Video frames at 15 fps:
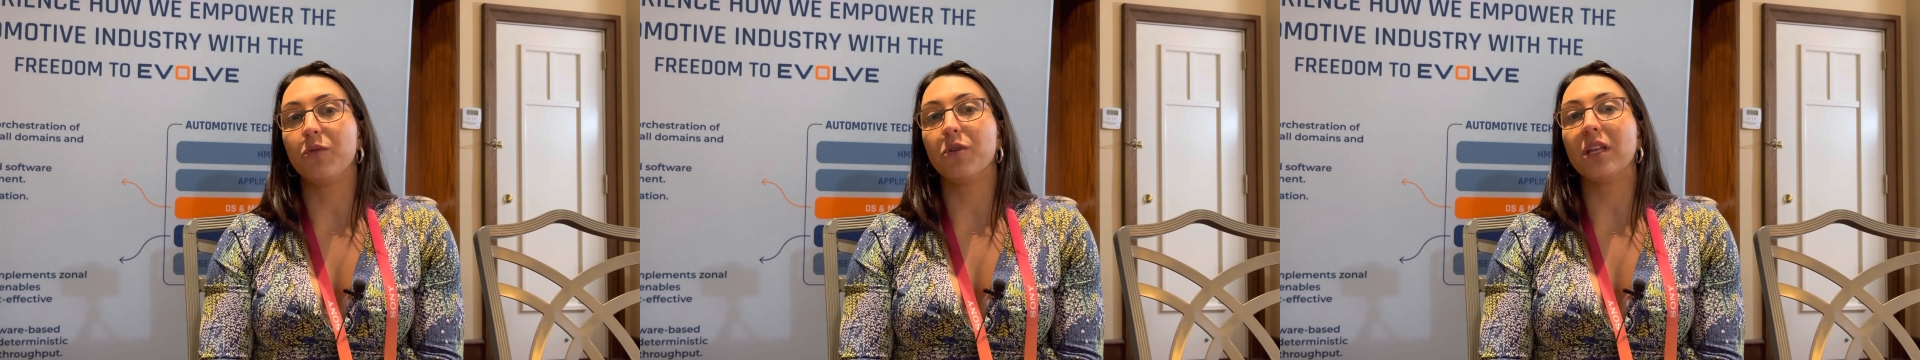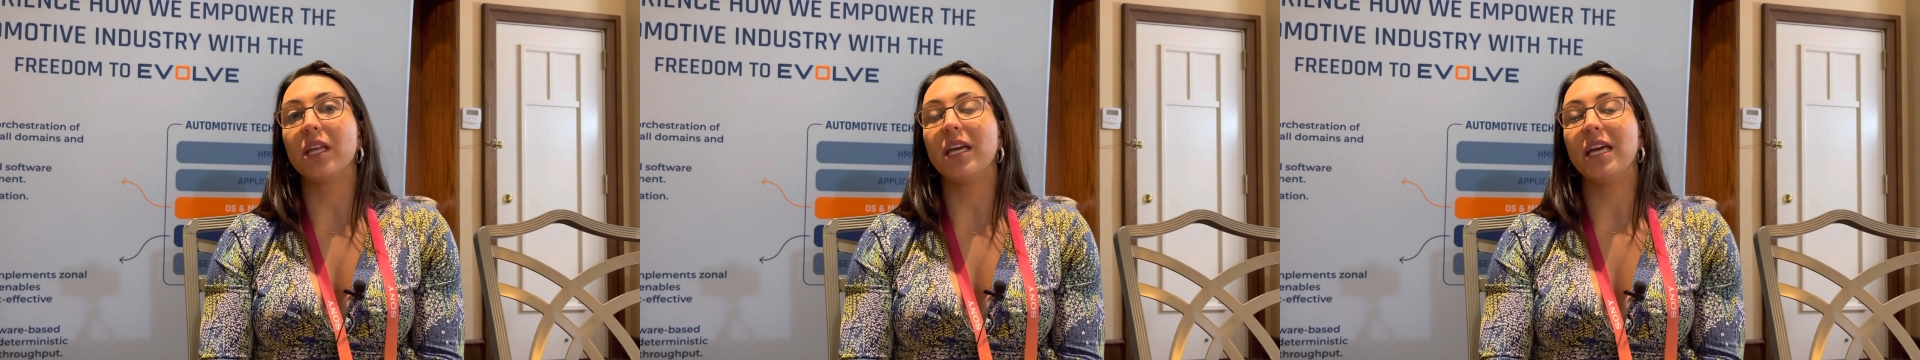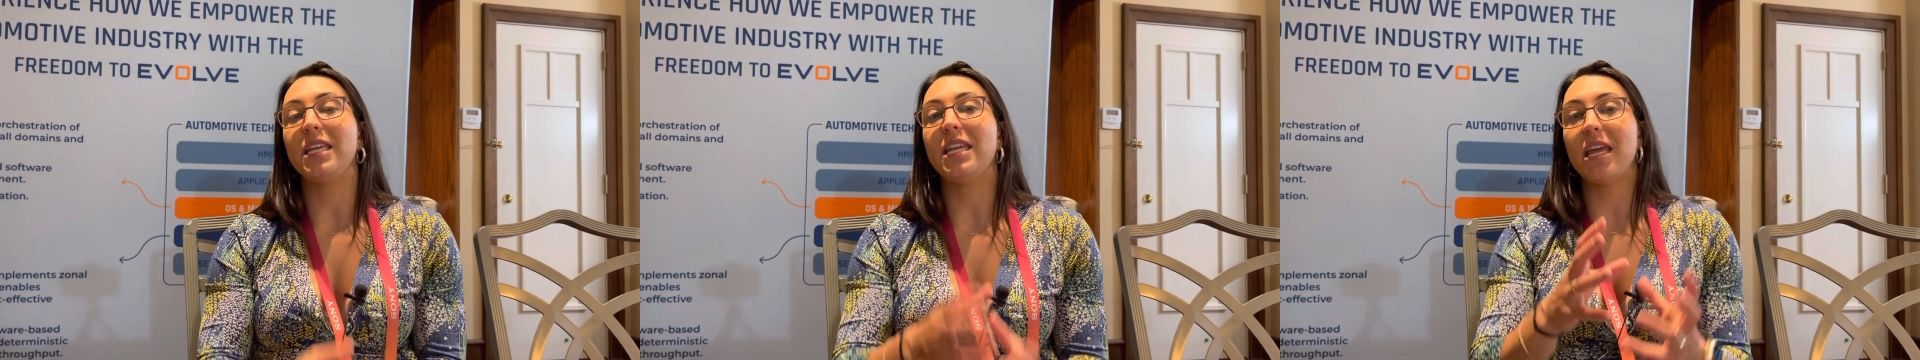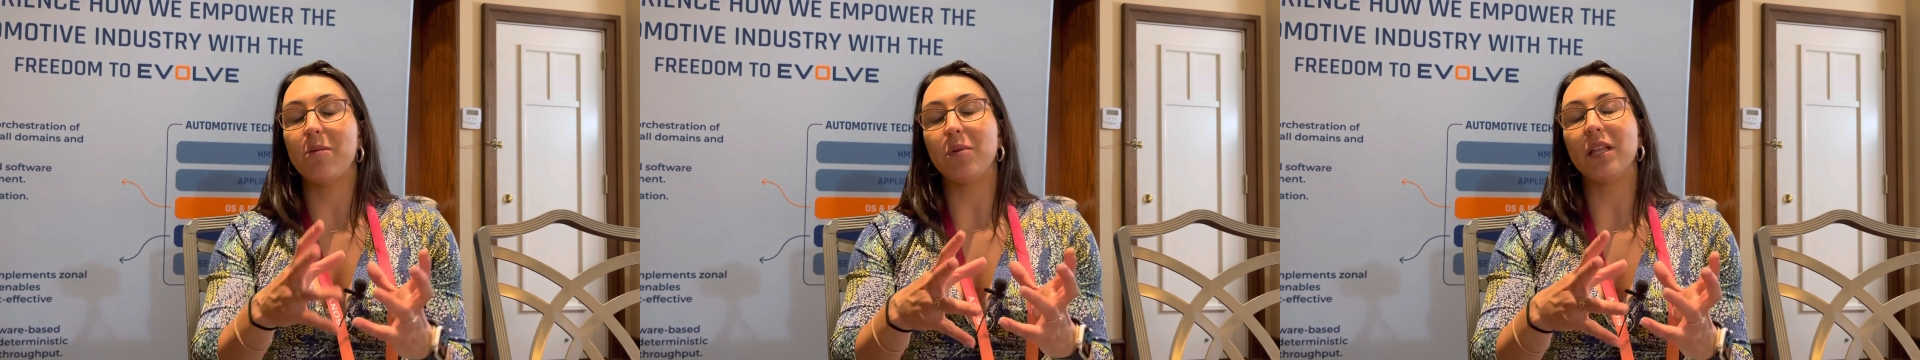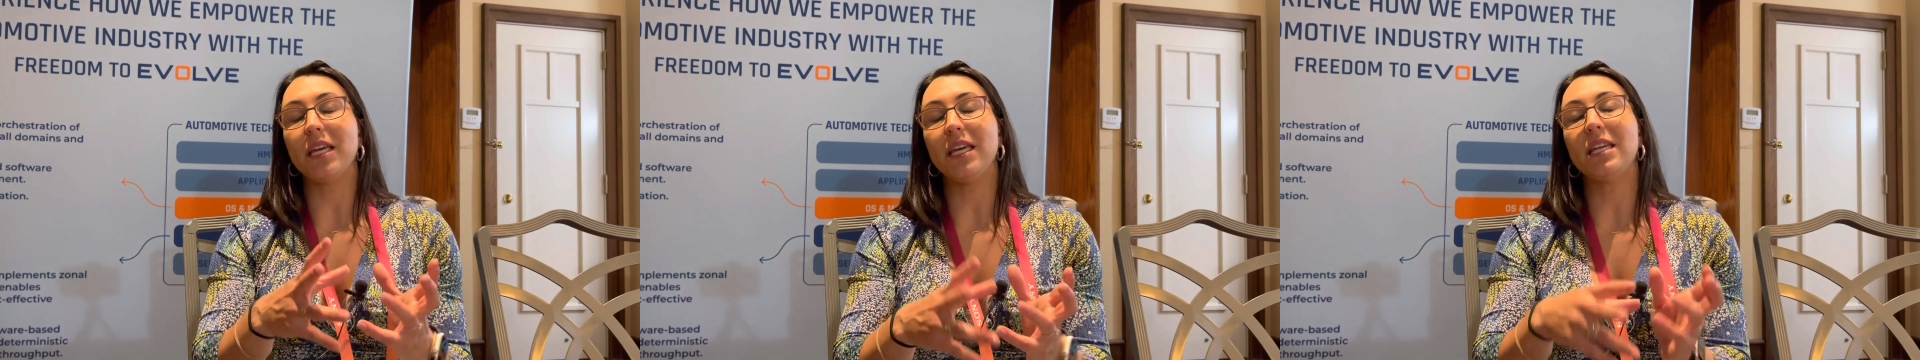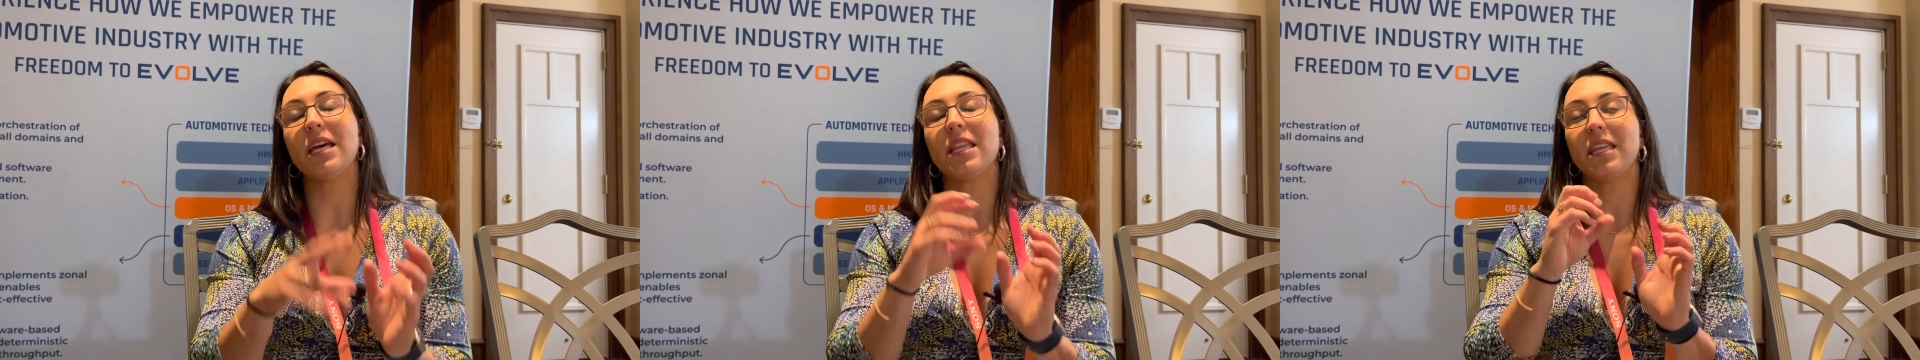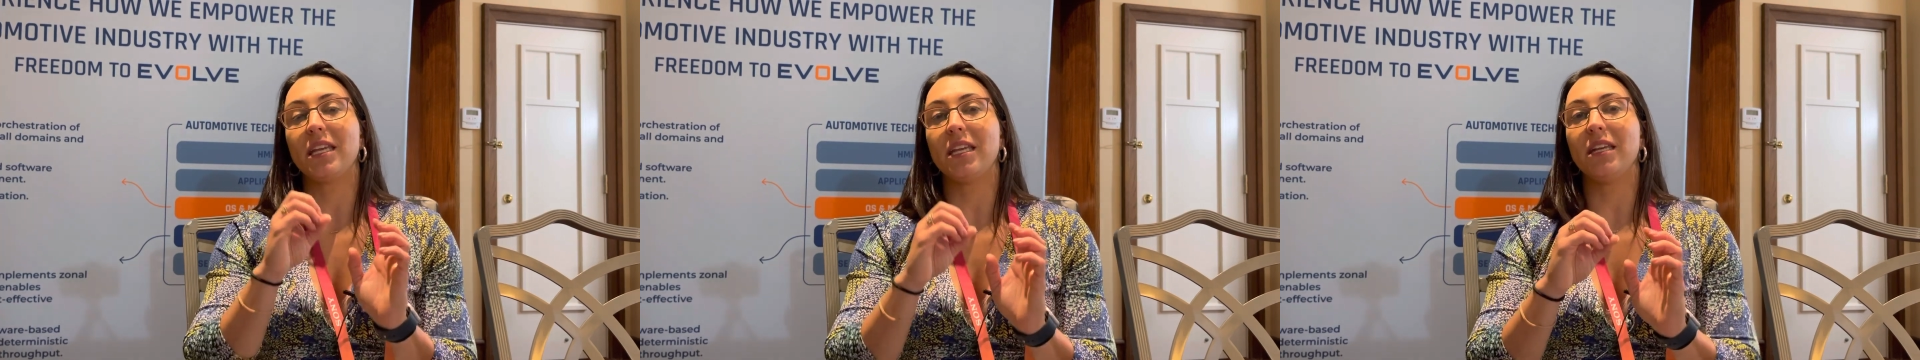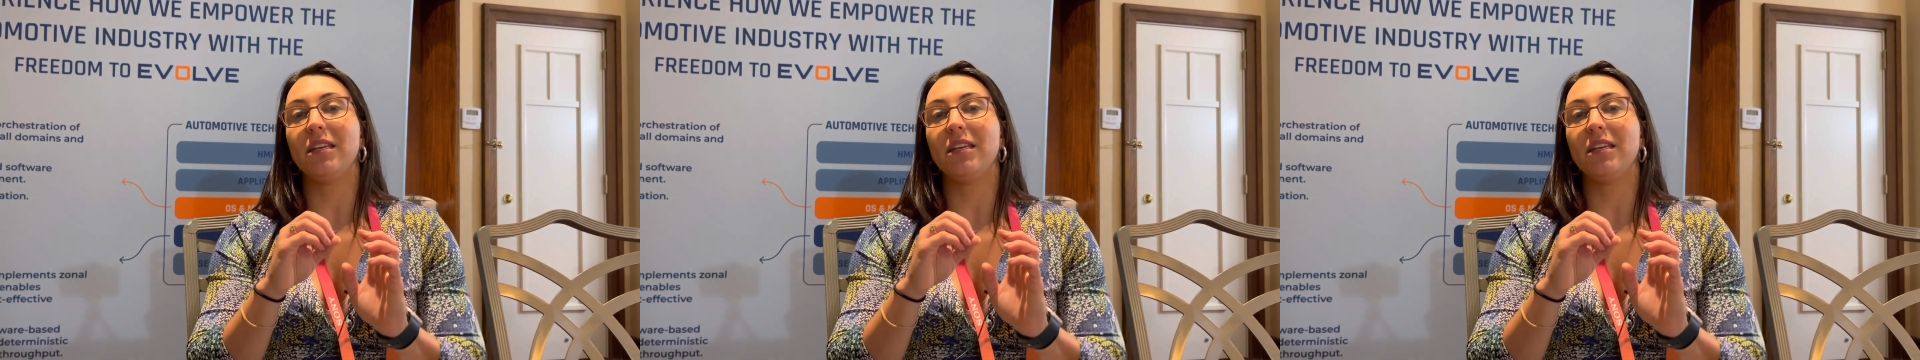really enabling the